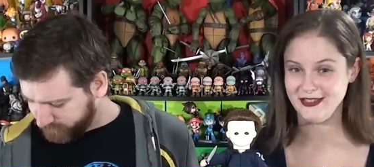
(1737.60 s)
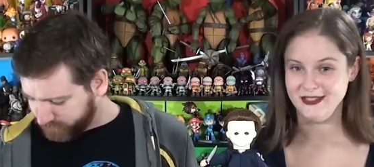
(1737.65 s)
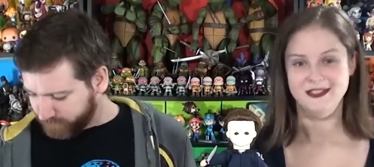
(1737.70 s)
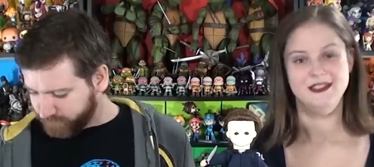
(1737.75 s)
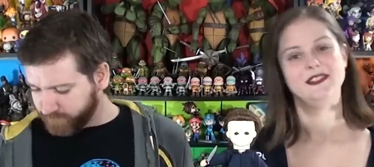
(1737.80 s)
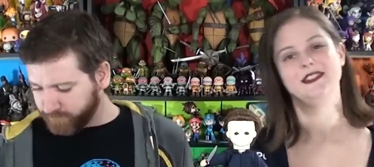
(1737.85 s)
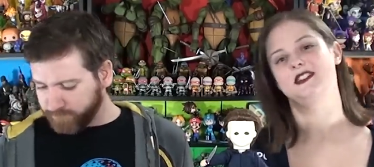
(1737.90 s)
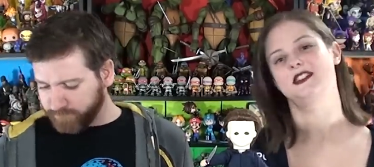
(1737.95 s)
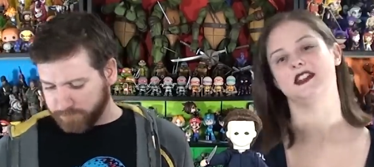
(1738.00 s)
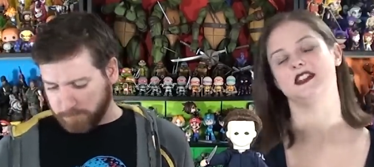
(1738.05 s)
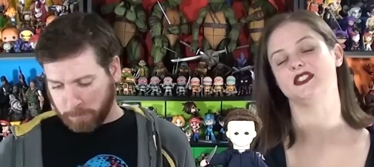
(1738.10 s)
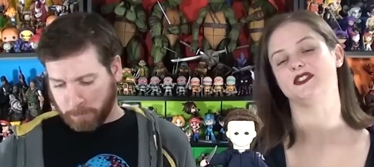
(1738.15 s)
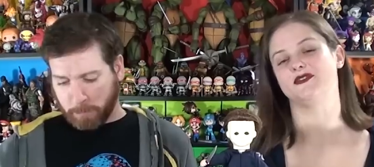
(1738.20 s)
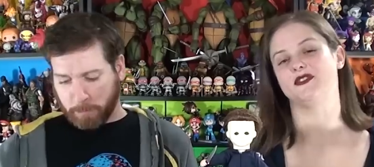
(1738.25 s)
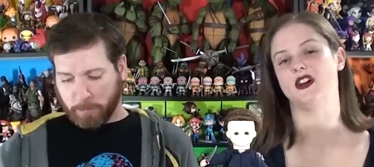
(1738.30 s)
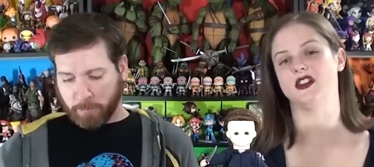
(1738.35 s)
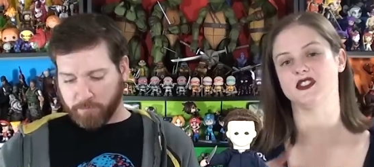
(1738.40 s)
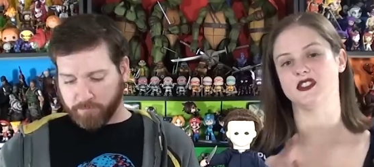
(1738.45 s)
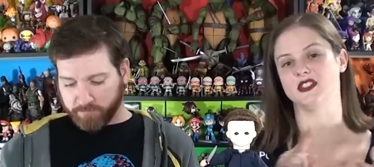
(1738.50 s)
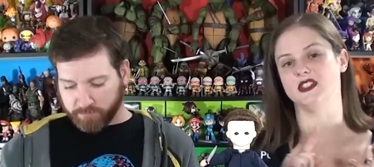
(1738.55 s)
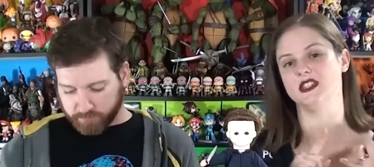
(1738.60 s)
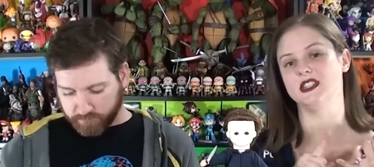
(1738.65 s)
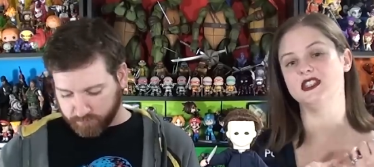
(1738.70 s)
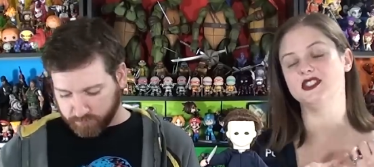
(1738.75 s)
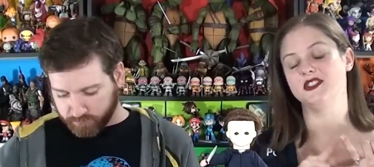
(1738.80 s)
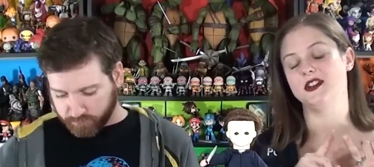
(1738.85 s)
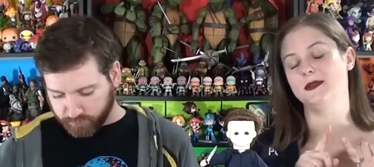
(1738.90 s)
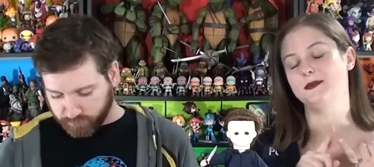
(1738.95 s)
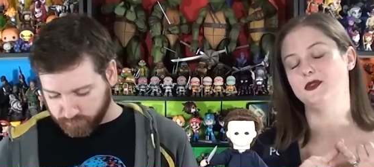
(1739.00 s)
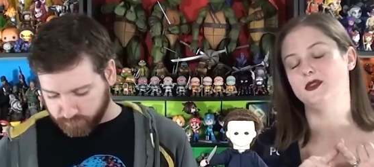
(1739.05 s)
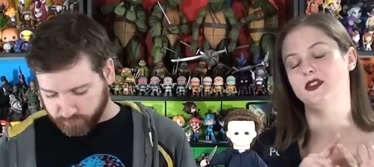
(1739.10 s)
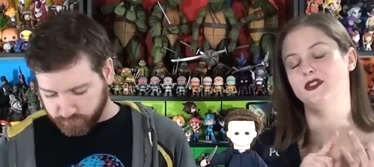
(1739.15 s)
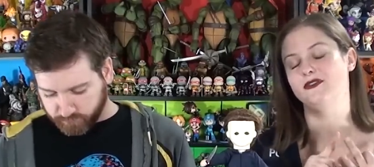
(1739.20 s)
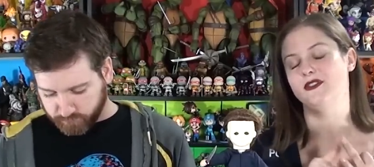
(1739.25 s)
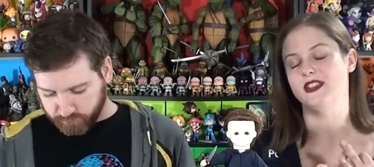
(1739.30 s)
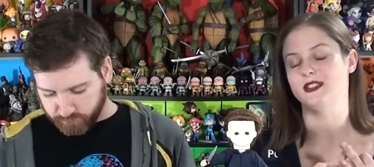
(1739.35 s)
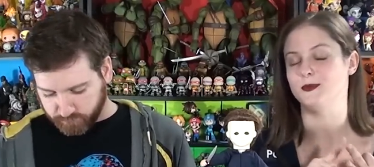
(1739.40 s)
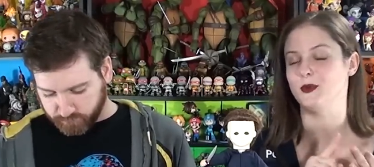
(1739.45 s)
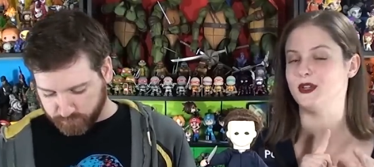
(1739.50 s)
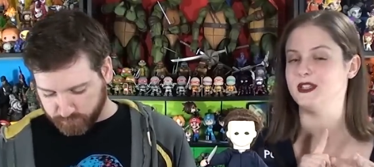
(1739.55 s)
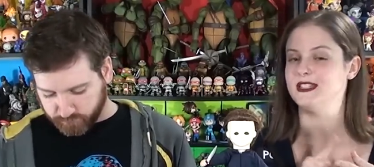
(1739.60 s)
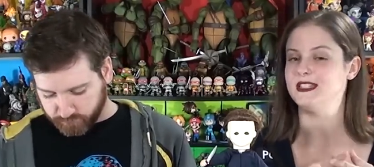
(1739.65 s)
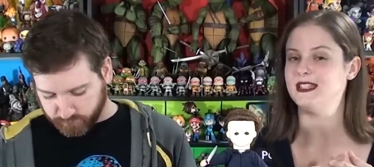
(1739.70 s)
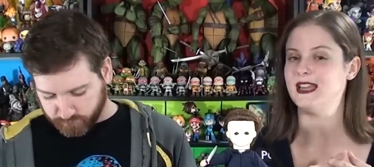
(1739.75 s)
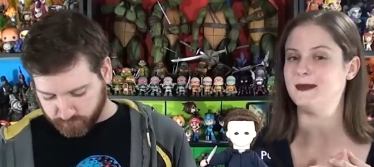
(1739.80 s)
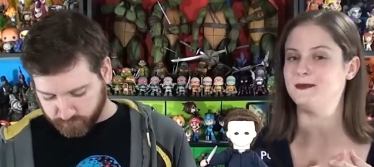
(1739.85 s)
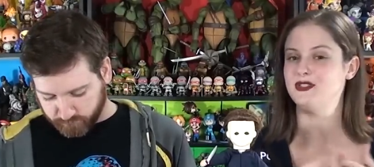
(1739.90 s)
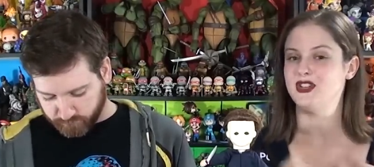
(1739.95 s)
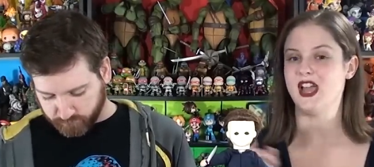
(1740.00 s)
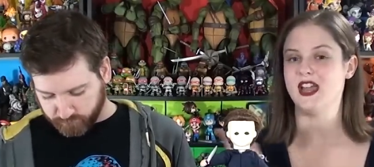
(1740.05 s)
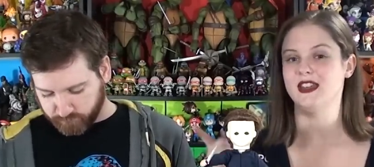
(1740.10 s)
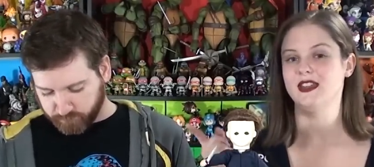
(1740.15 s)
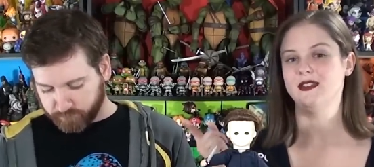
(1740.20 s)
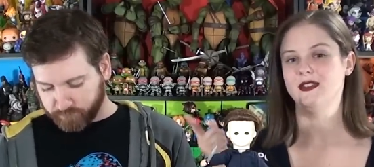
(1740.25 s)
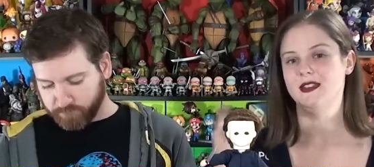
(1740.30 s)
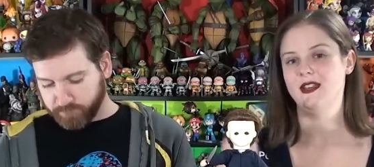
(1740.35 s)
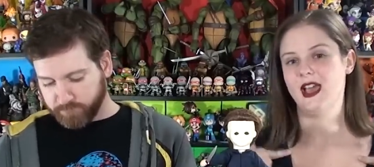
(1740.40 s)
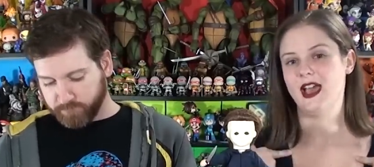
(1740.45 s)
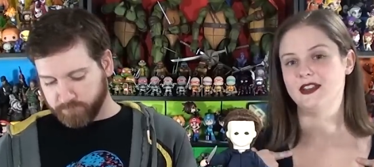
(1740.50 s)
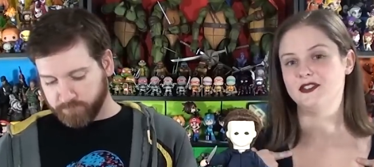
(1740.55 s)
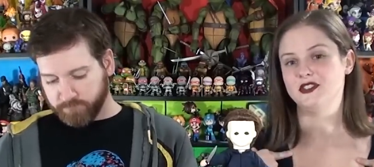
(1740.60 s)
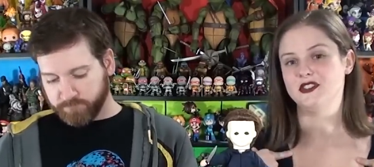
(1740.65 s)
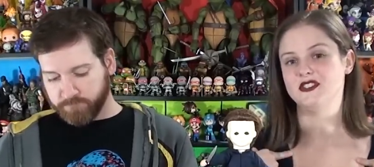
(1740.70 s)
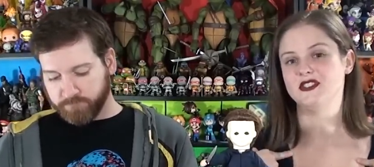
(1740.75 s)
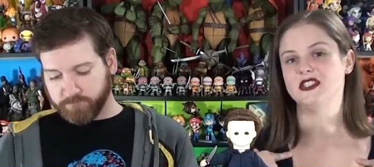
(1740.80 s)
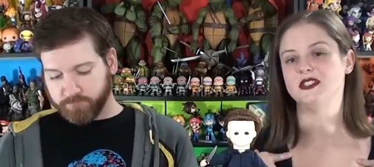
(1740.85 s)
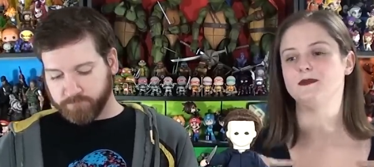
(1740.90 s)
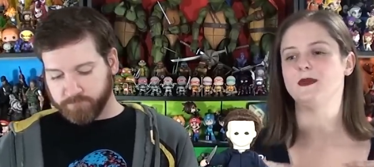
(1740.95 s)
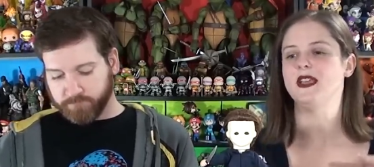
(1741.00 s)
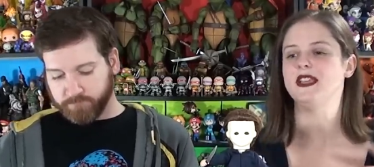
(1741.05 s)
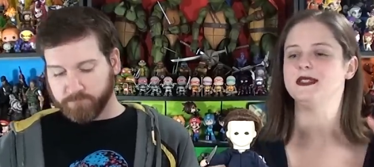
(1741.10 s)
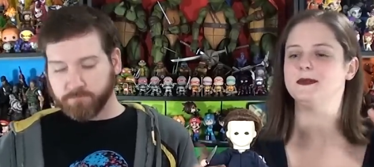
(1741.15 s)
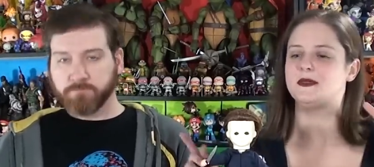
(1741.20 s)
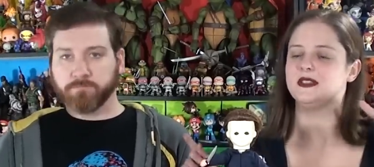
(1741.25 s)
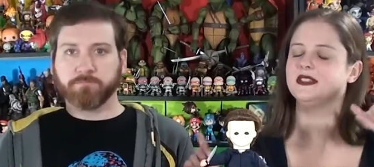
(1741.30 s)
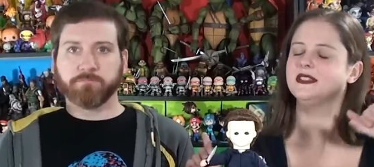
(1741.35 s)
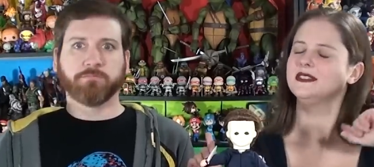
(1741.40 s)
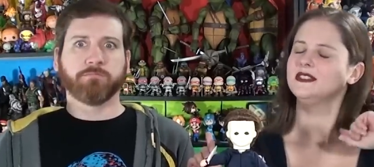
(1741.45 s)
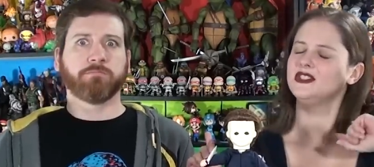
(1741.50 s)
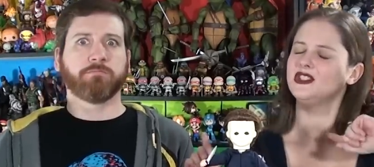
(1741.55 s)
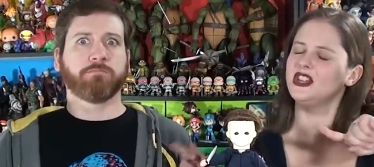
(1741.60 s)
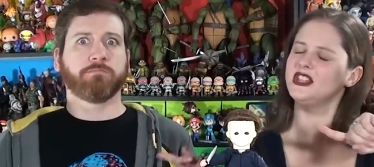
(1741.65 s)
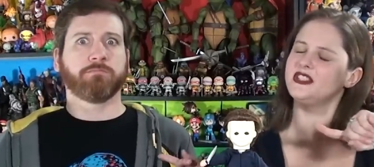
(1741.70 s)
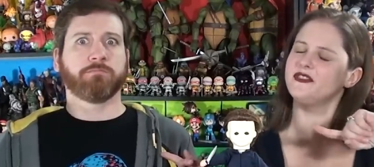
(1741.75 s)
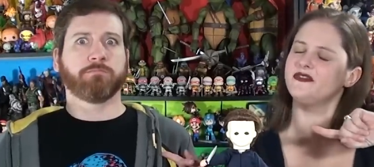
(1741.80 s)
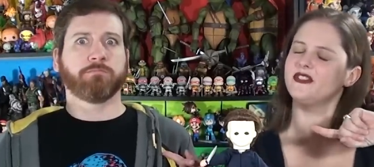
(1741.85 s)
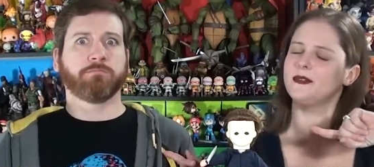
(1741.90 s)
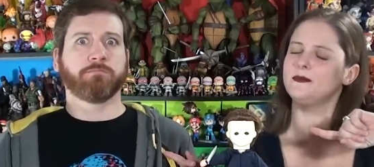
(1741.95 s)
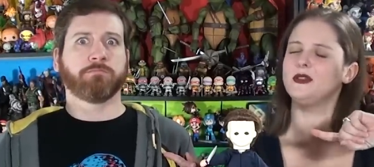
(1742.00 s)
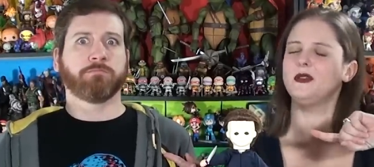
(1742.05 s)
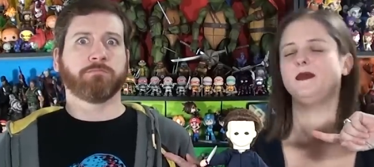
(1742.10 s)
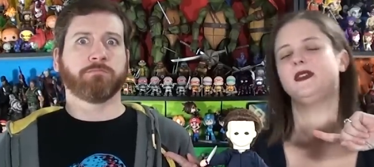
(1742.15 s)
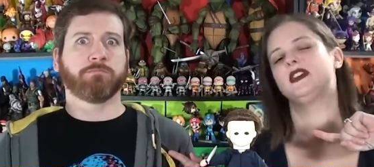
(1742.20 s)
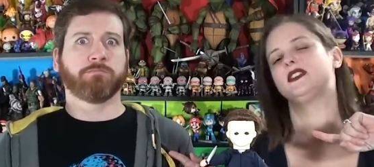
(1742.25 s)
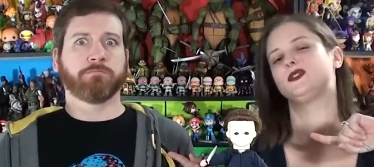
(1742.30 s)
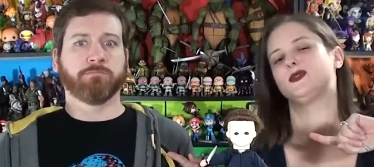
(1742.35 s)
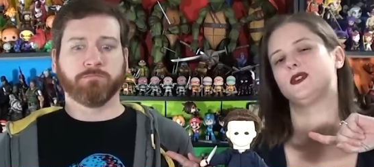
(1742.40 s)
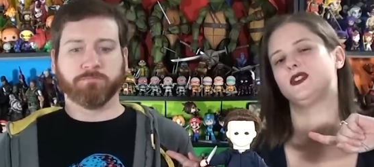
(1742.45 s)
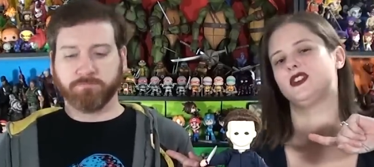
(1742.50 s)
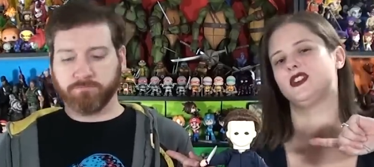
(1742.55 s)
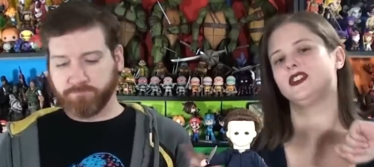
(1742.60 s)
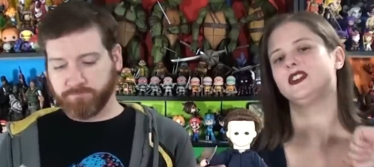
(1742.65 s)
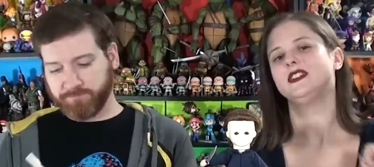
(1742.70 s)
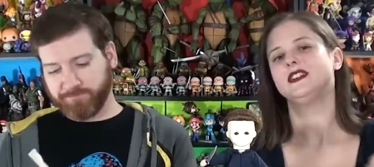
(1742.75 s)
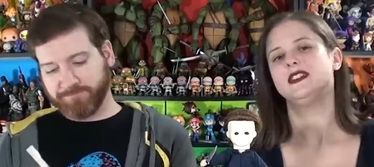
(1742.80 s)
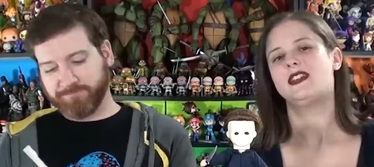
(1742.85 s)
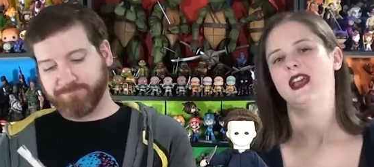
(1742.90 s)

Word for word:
Speaker 1: You can also follow us on Instagram, Twitter, Facebook, and Snapchat at Tracy's Basement, Jason from T V on Twitter,